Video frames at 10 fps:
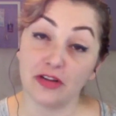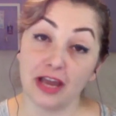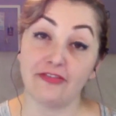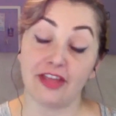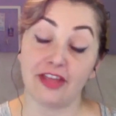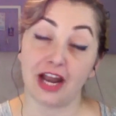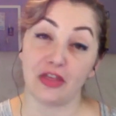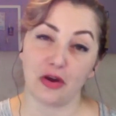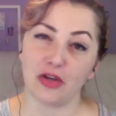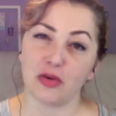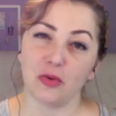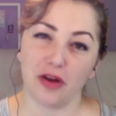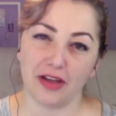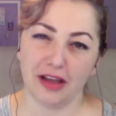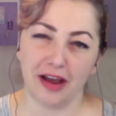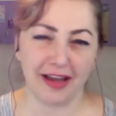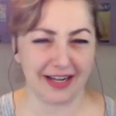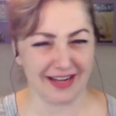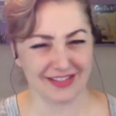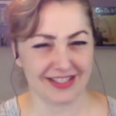life than I thought you were online.
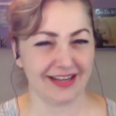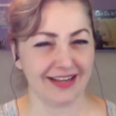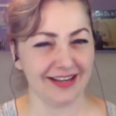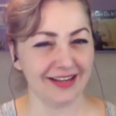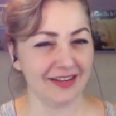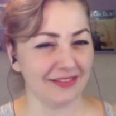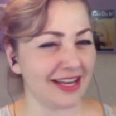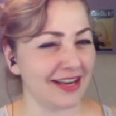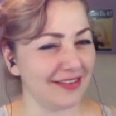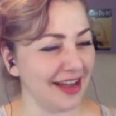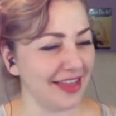And I was like, what? I